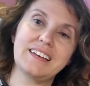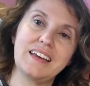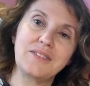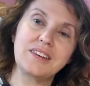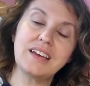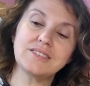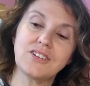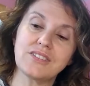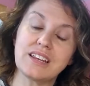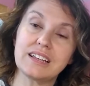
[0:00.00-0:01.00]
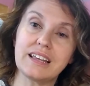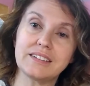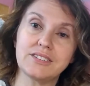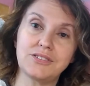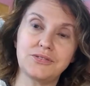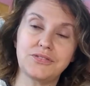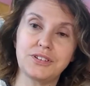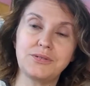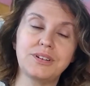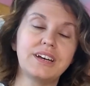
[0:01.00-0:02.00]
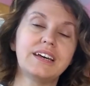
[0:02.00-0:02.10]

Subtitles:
Now the next song that I'd like to do for you